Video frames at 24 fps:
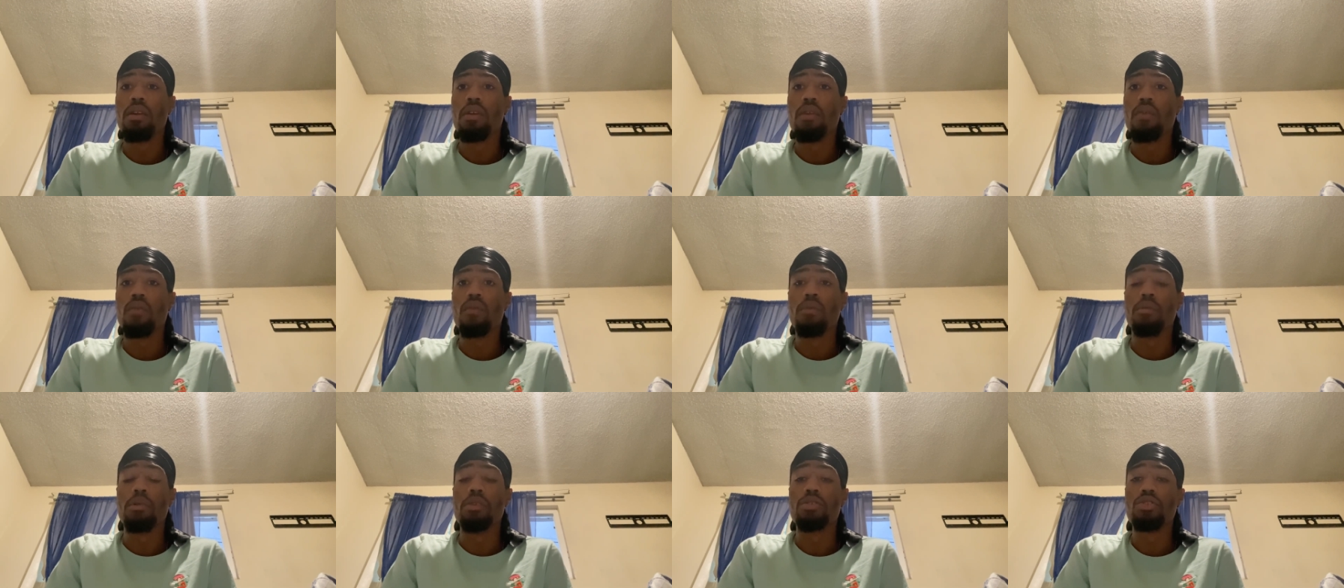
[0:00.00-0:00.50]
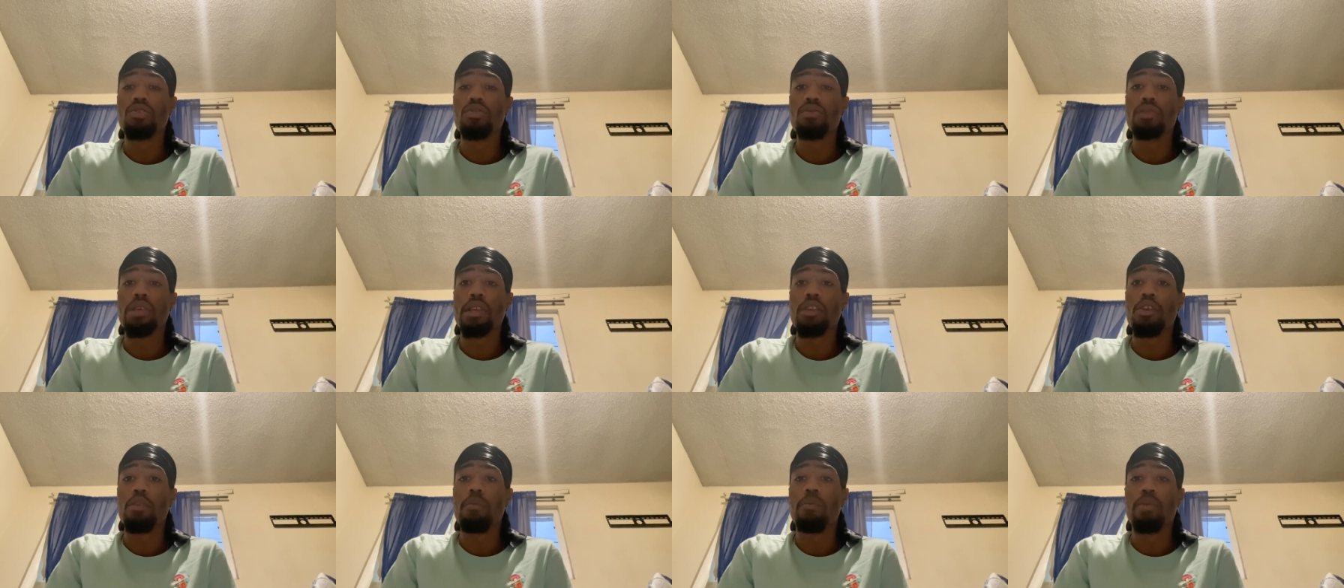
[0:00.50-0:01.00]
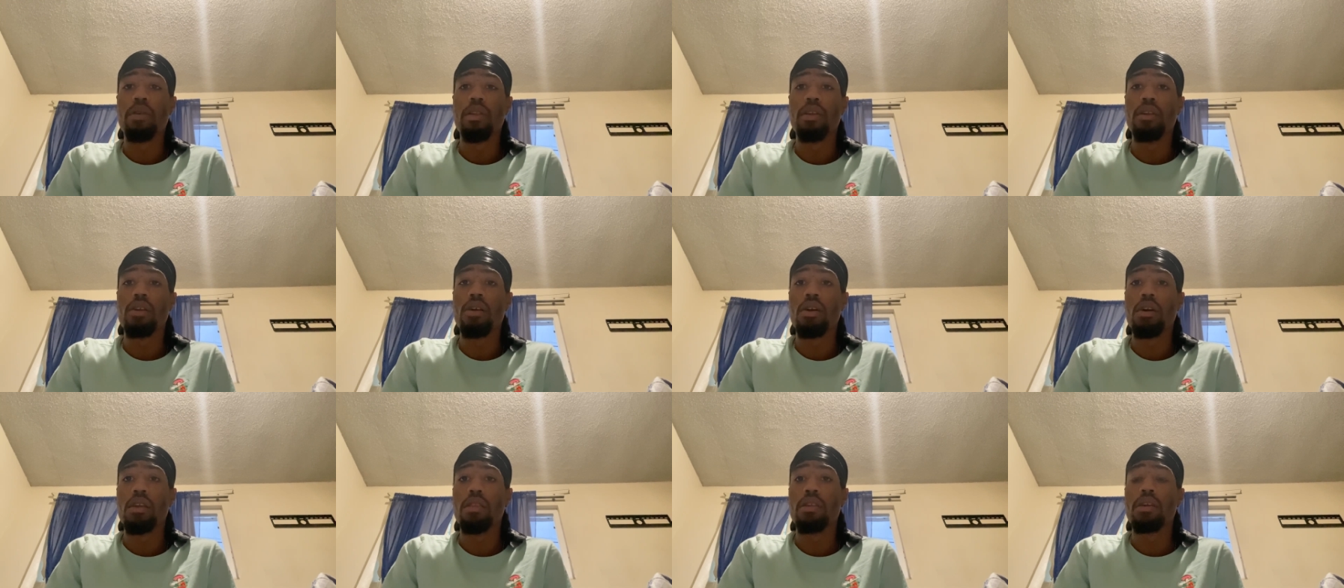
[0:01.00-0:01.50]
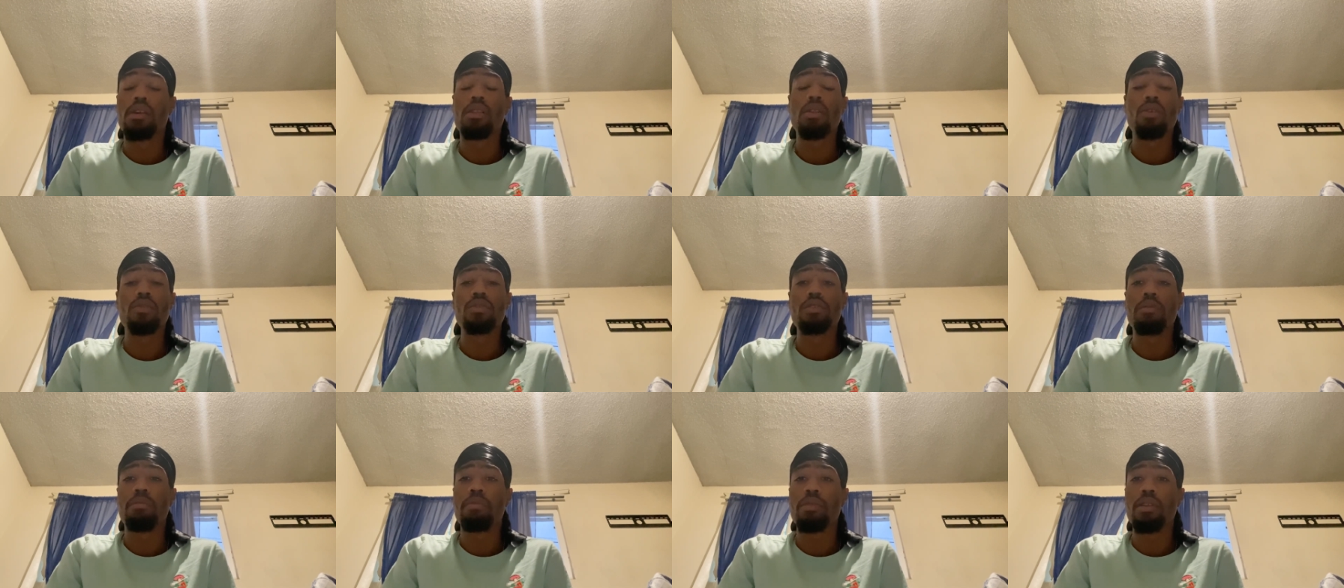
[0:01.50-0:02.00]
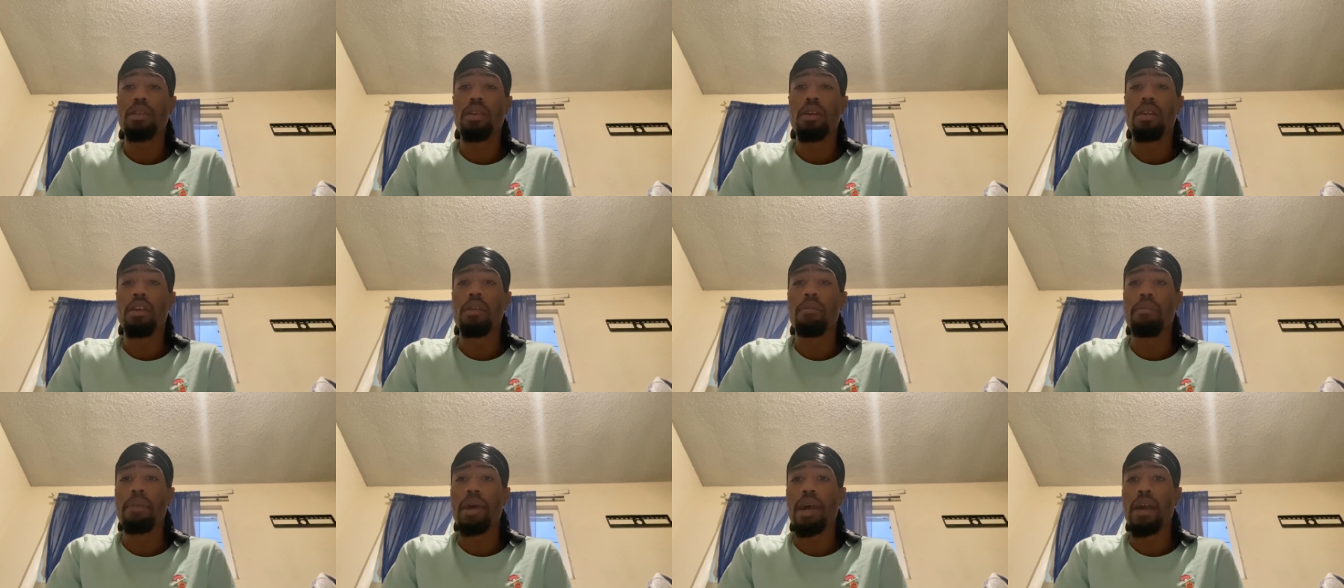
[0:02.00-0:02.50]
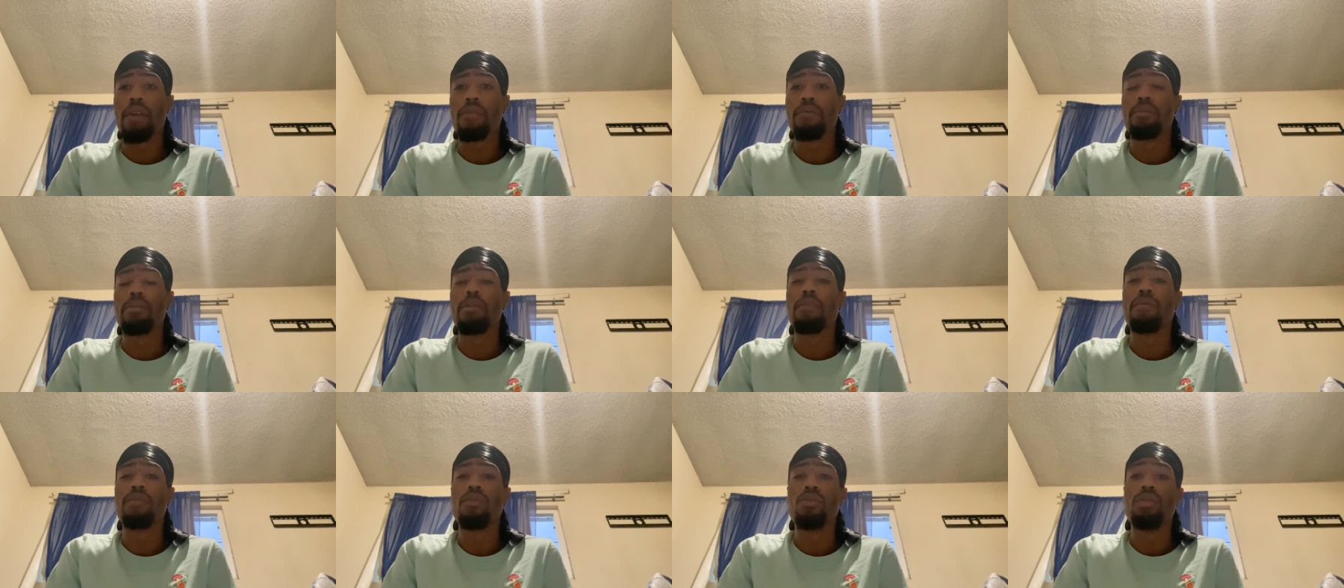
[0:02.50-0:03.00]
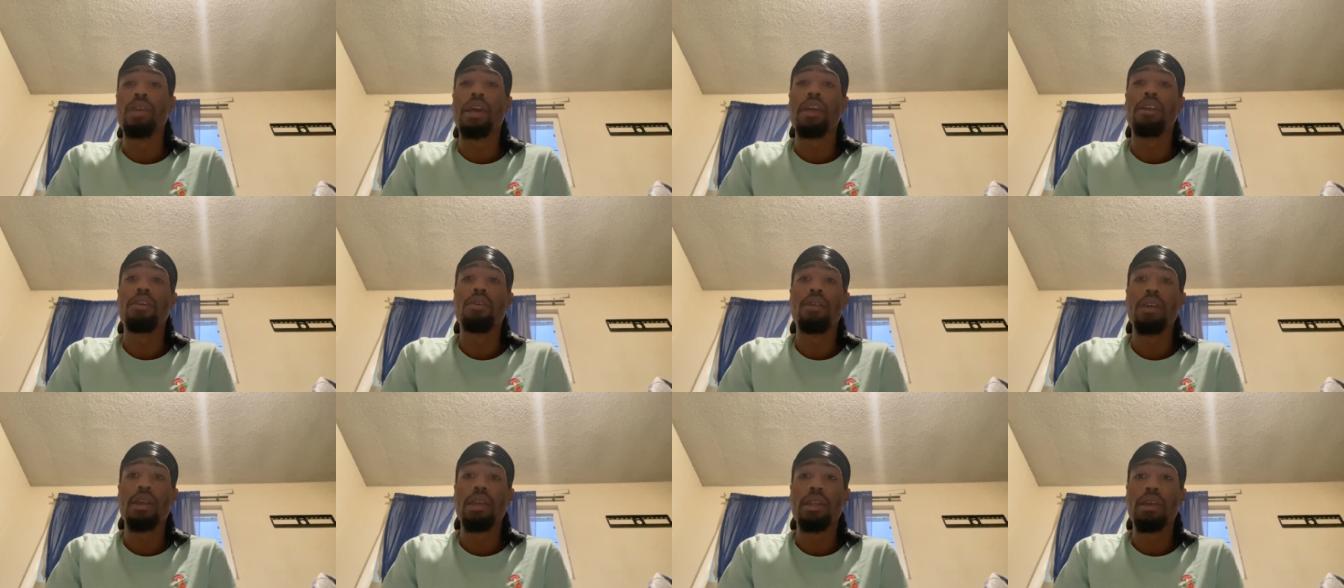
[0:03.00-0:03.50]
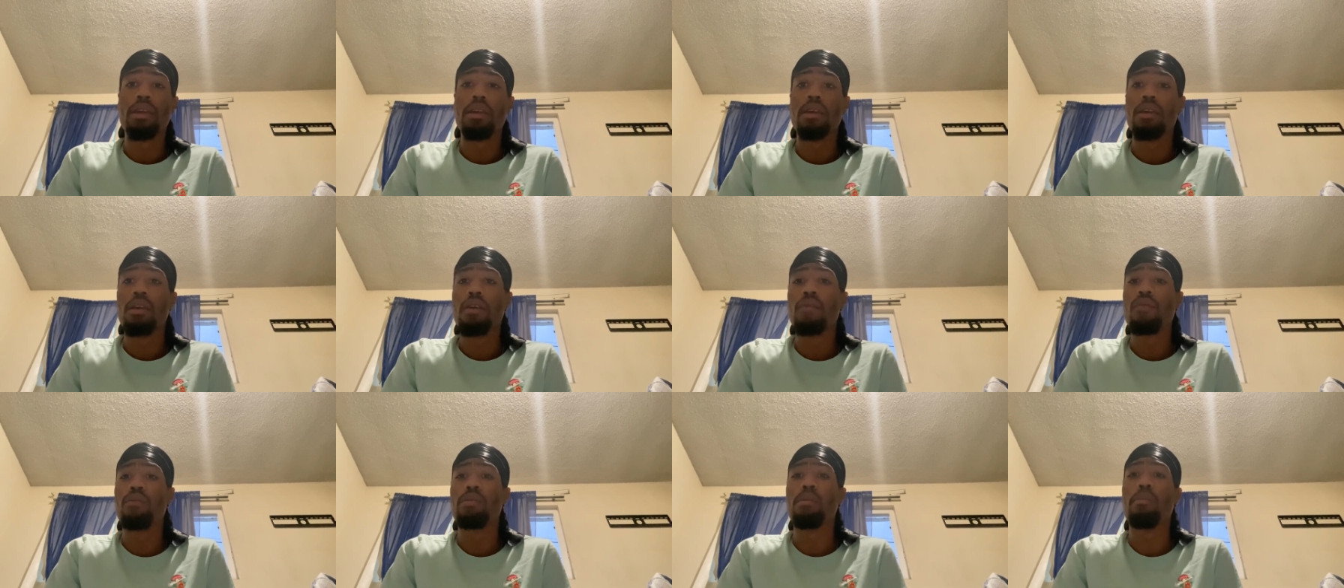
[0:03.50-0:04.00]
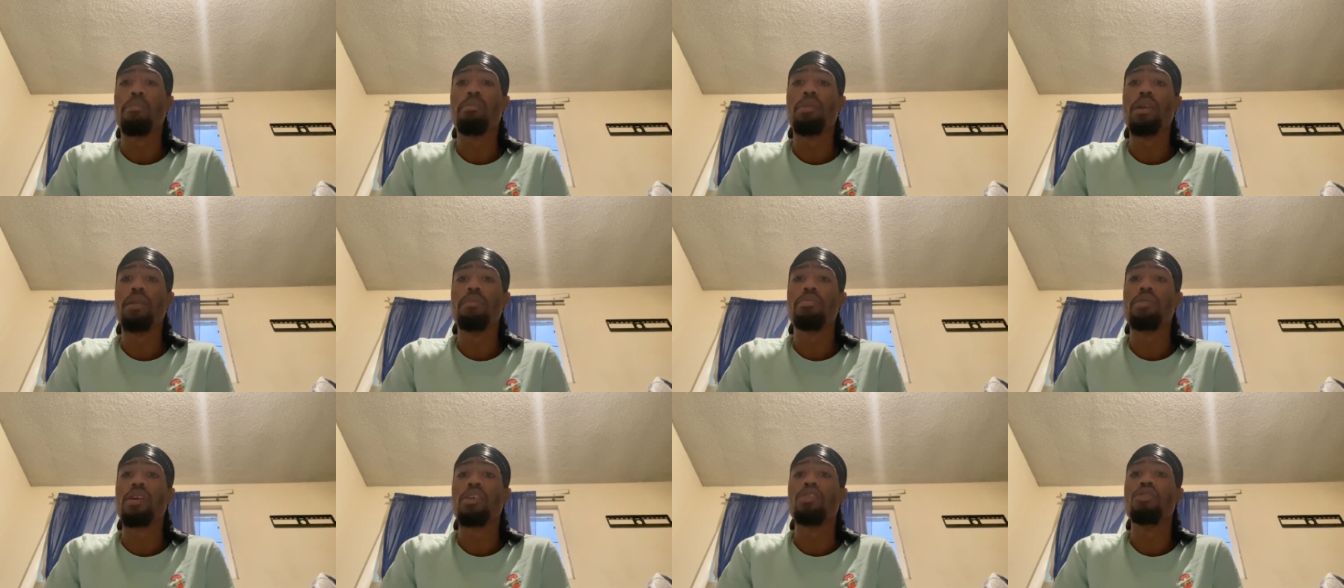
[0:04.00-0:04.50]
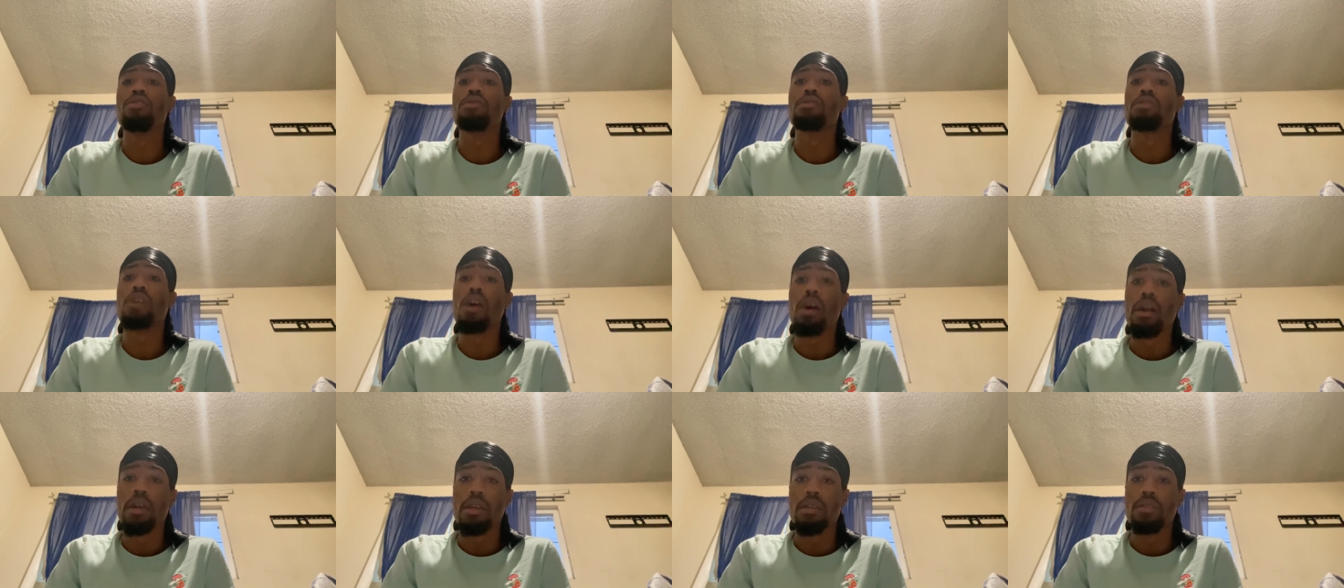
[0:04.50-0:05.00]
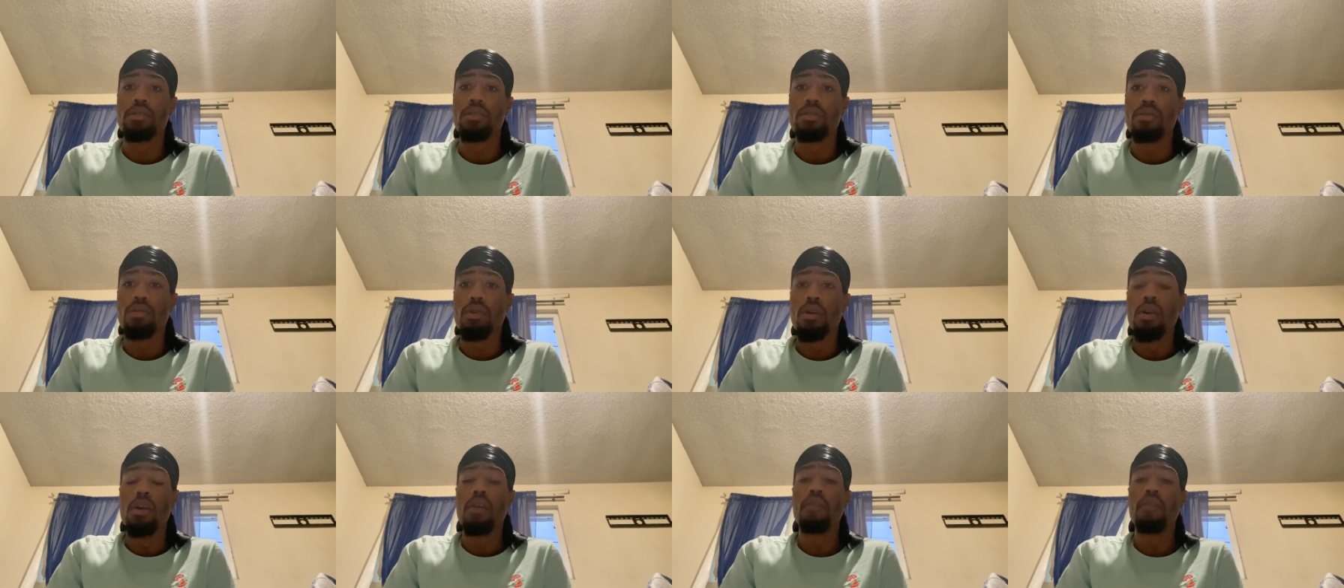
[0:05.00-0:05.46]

from the shoes that you're putting on, the clothes you're putting on your back, from the food that you're eating, from the people that you're talking to,